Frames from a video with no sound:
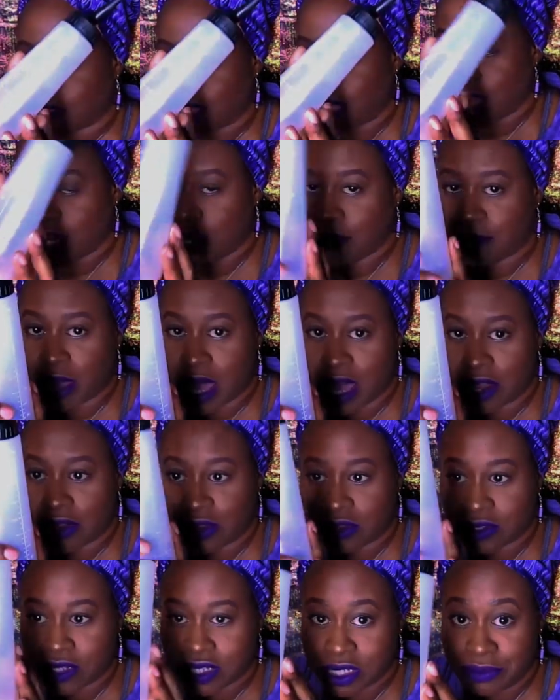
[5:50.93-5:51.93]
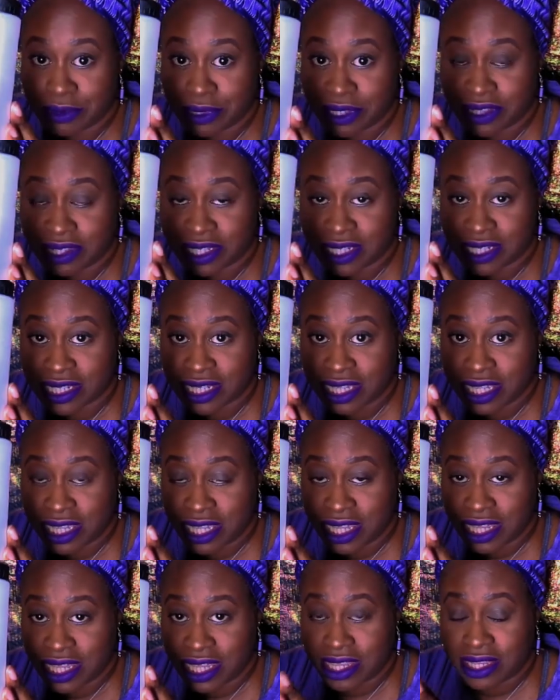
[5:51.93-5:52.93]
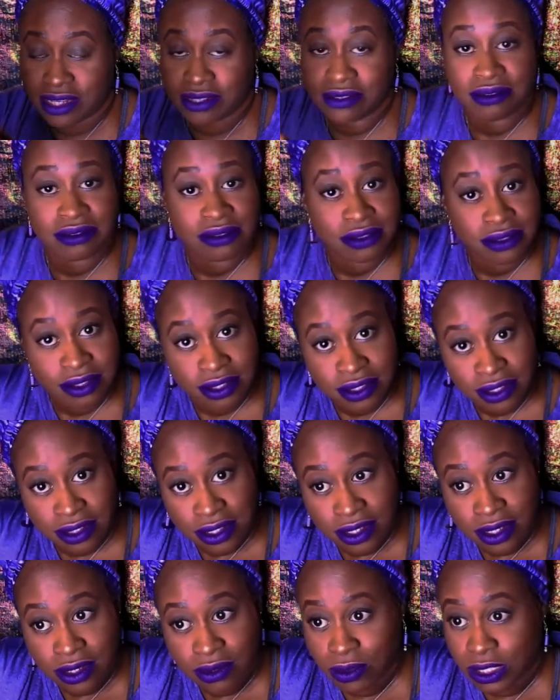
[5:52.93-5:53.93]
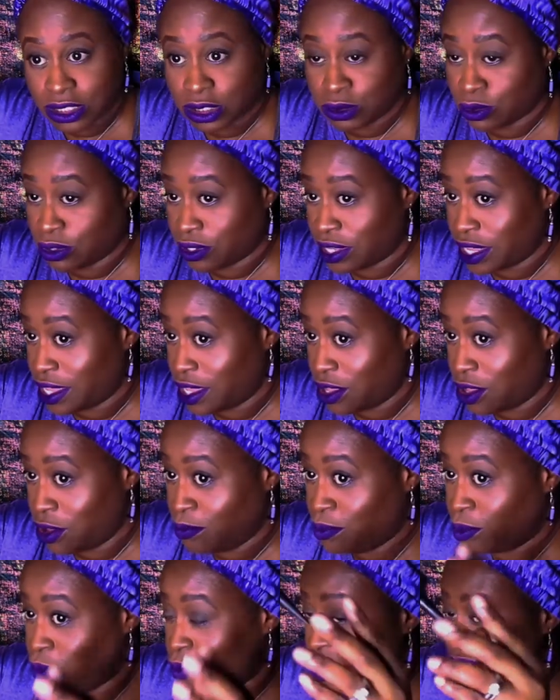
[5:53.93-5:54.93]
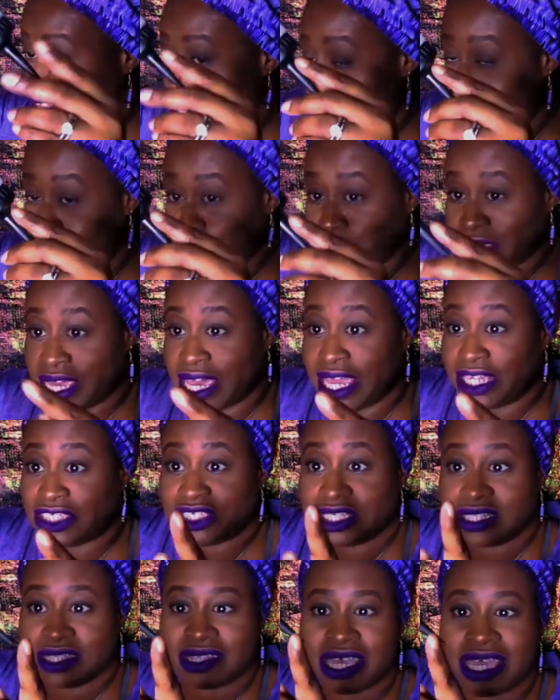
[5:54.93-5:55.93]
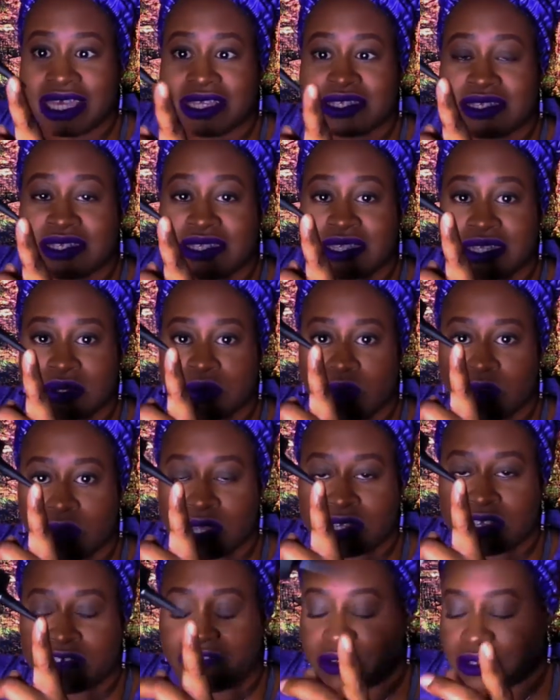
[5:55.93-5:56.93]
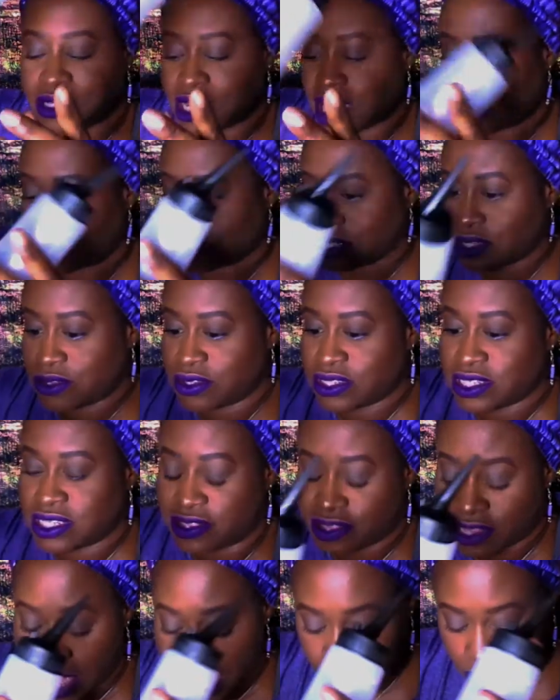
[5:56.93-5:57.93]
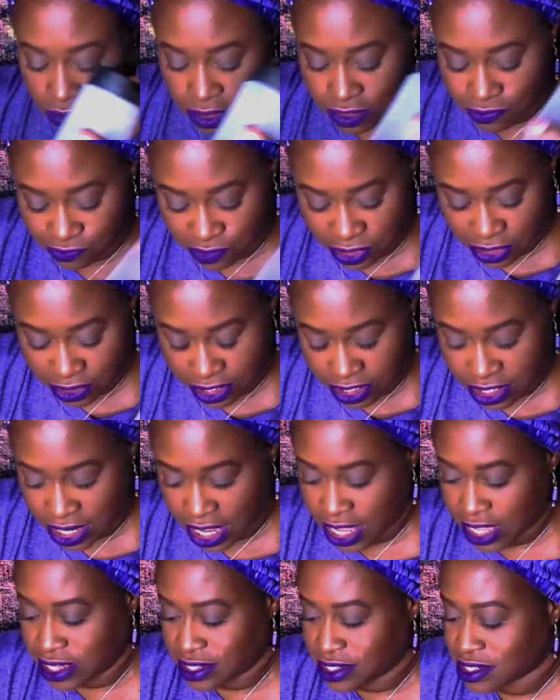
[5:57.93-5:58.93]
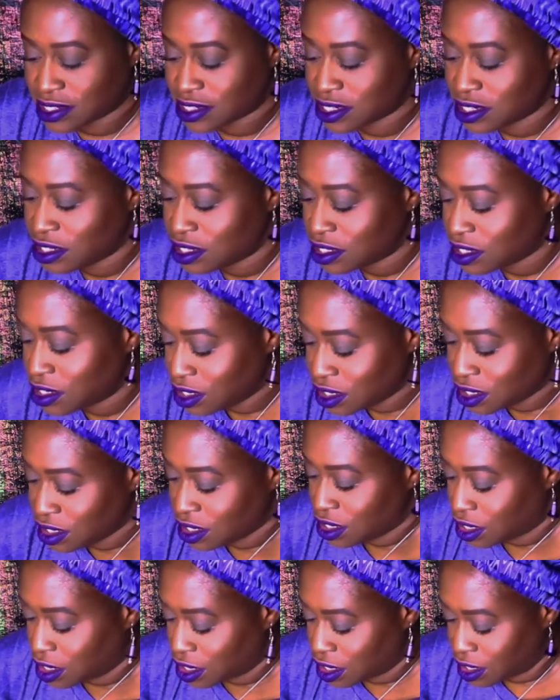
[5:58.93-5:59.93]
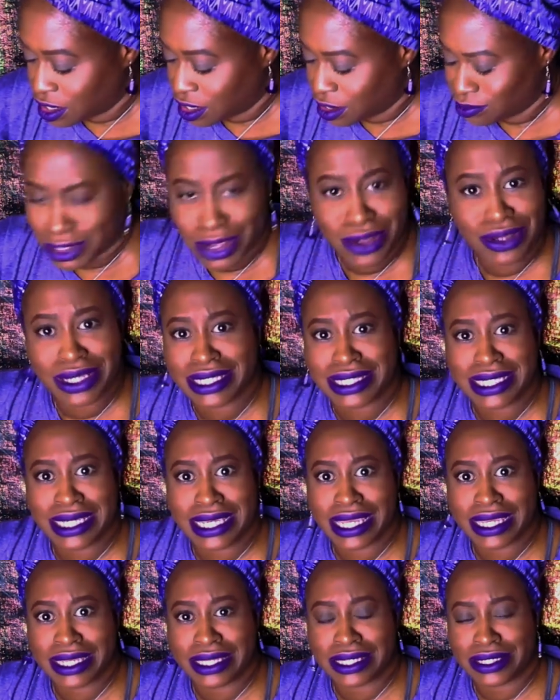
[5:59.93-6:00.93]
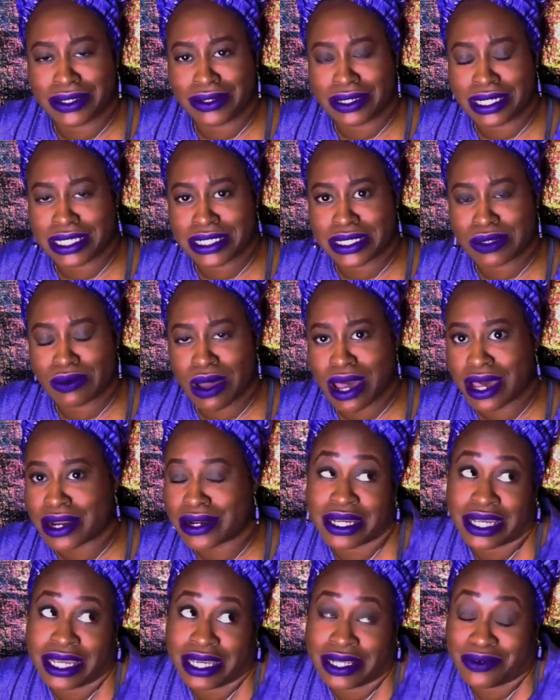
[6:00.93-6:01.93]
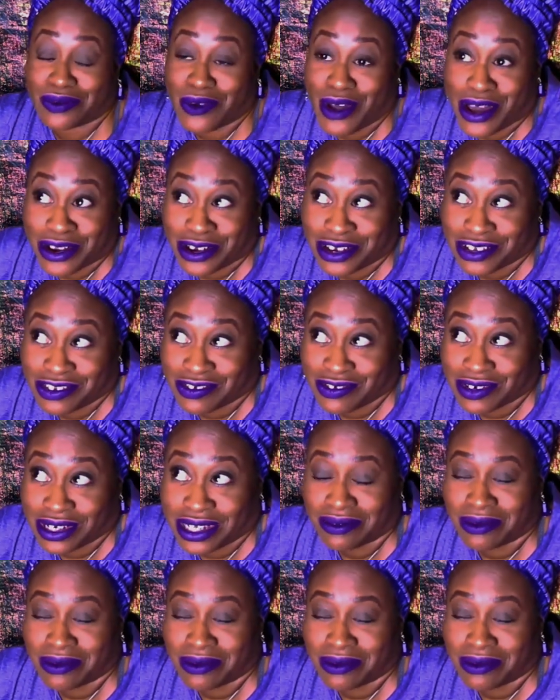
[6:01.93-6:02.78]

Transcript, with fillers: And a bottle to put the tea in, which will help with application thanks to this wonderful nozzle. So that was very nice. Only thing I included is the water, and water is free.